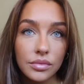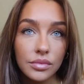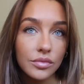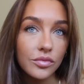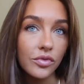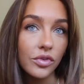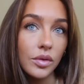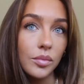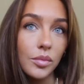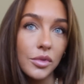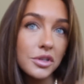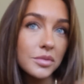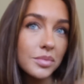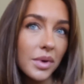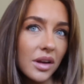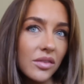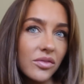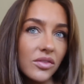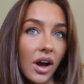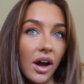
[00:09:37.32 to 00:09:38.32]
For the most
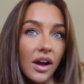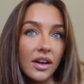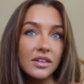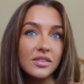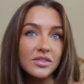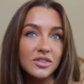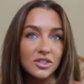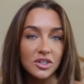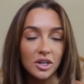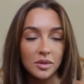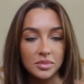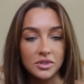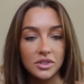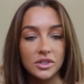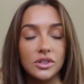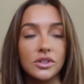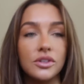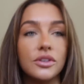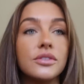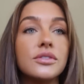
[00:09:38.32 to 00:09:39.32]
part, I've kind of stopped
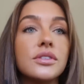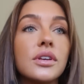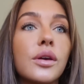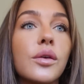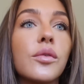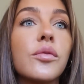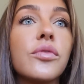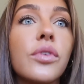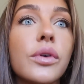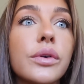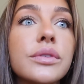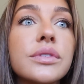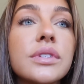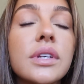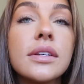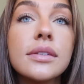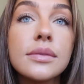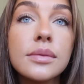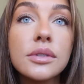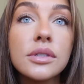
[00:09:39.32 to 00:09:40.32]
using
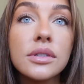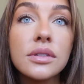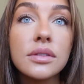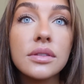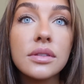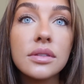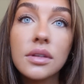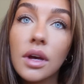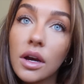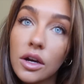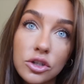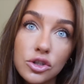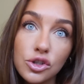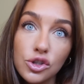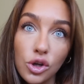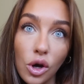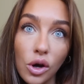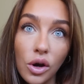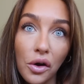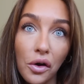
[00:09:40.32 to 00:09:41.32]
falsies, which is
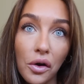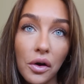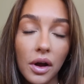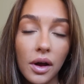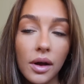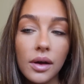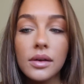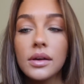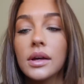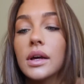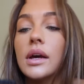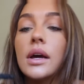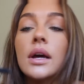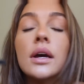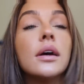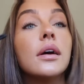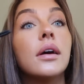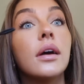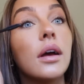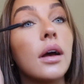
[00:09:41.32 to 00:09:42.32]
shock horror.
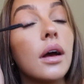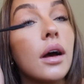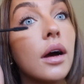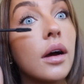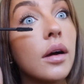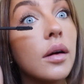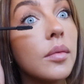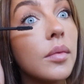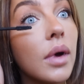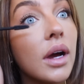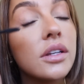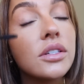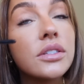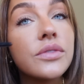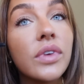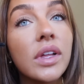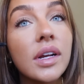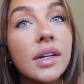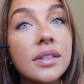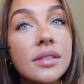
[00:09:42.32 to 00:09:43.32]
I just
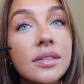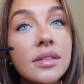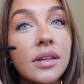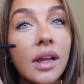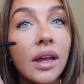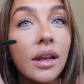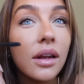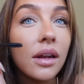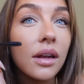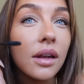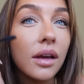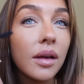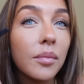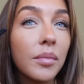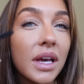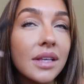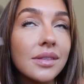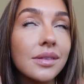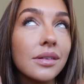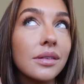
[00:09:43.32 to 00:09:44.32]
feel like it doesn't need it and it
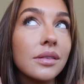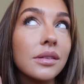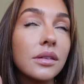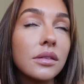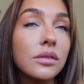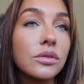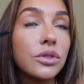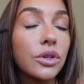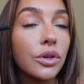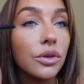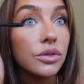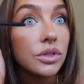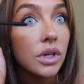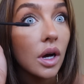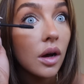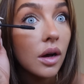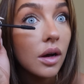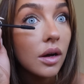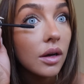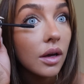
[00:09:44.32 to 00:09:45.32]
makes it a little too
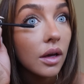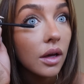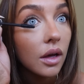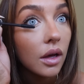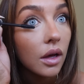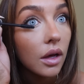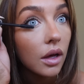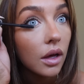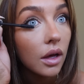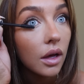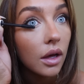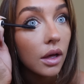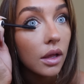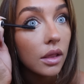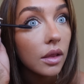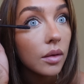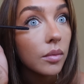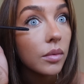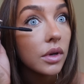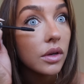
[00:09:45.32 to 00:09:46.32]
dark.
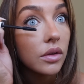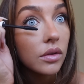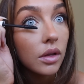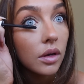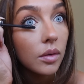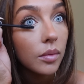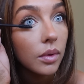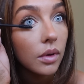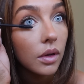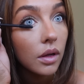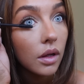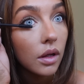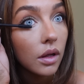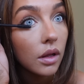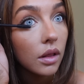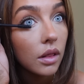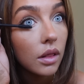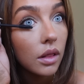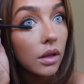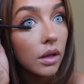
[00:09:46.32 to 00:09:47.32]
And then we're just going to put
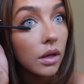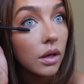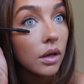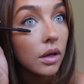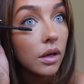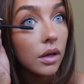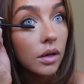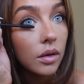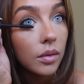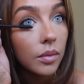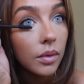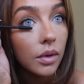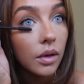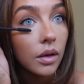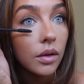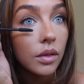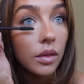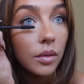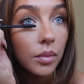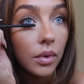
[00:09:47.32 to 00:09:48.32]
a little bit
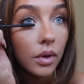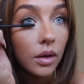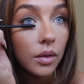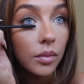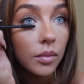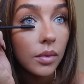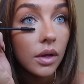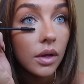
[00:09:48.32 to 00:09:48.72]
on the bottom